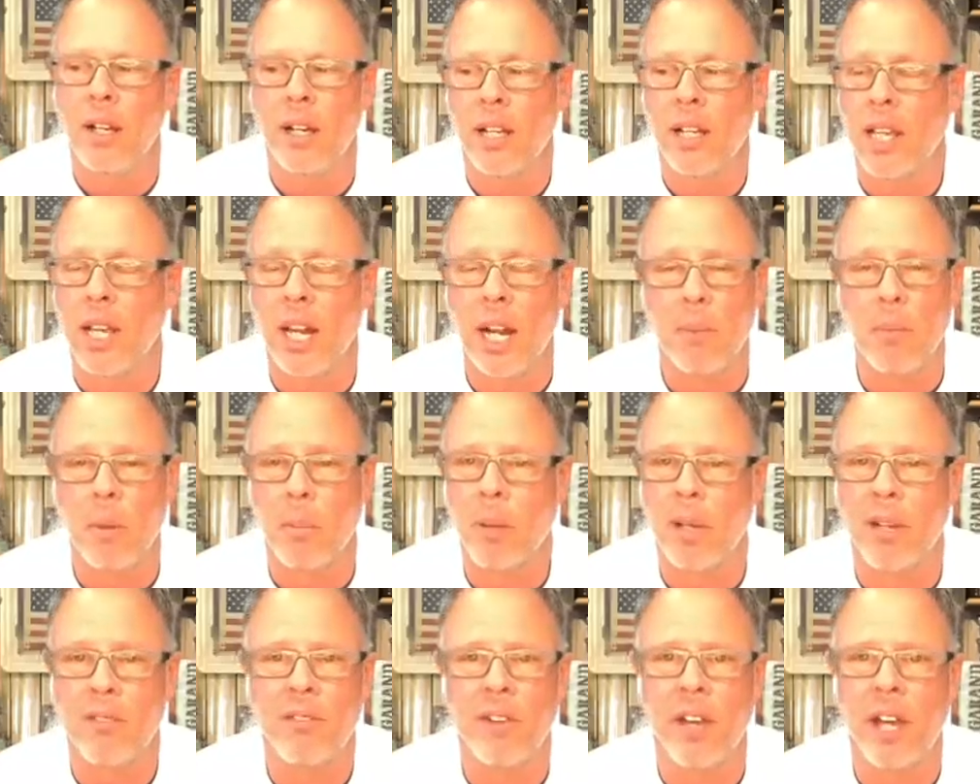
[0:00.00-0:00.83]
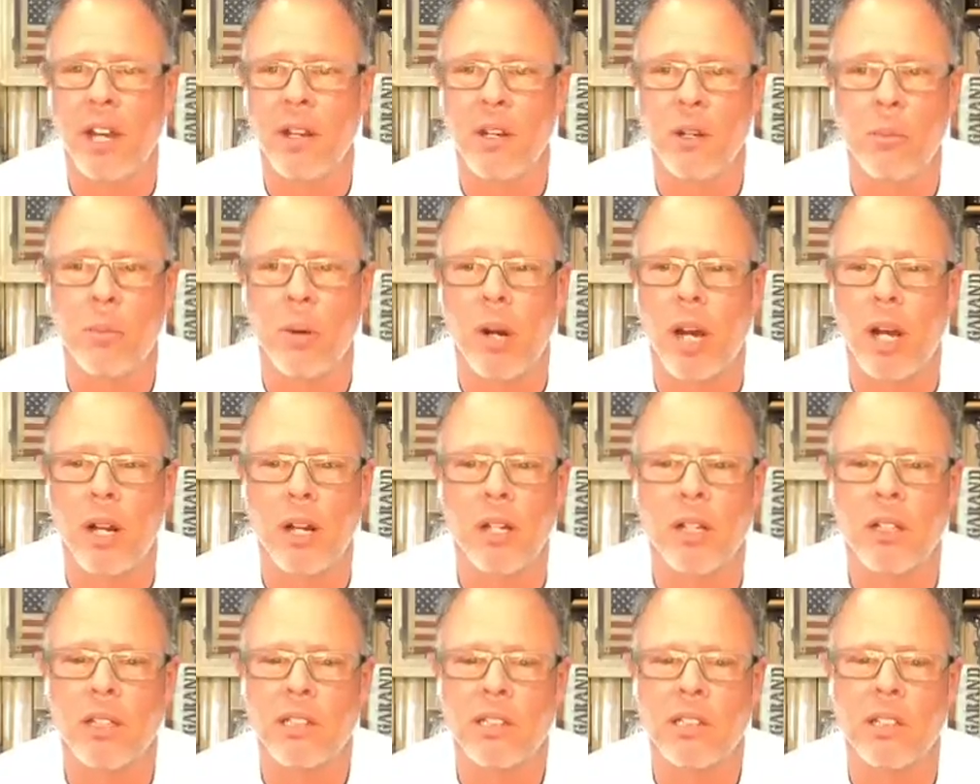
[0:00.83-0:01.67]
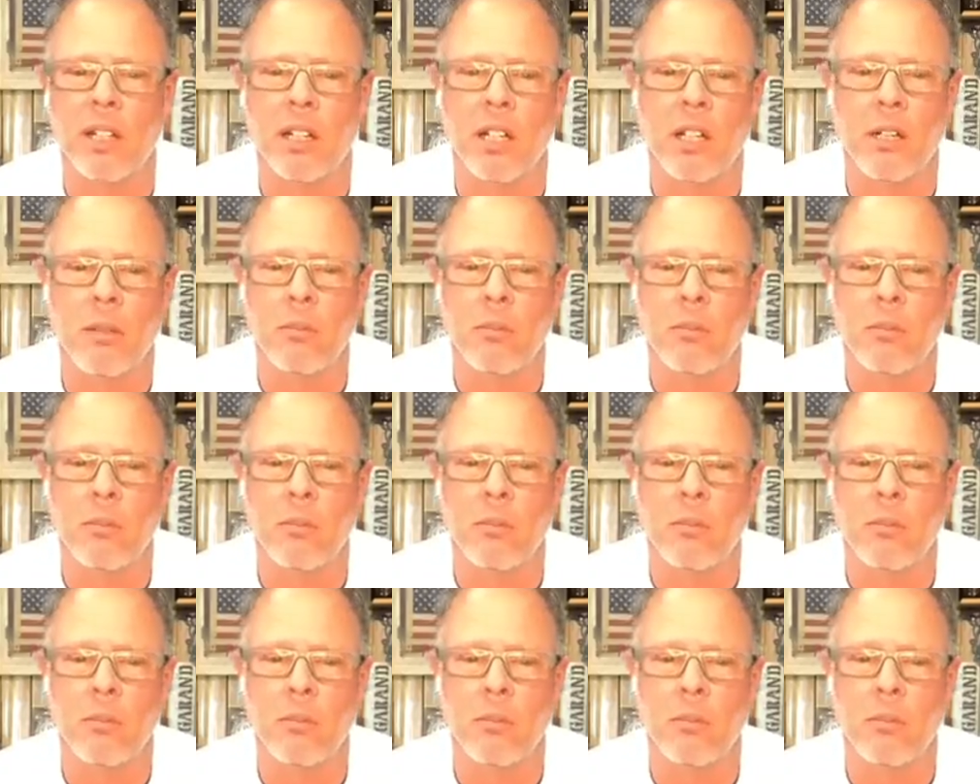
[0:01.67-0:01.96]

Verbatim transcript: Uh, again, I'm a big fan of your products.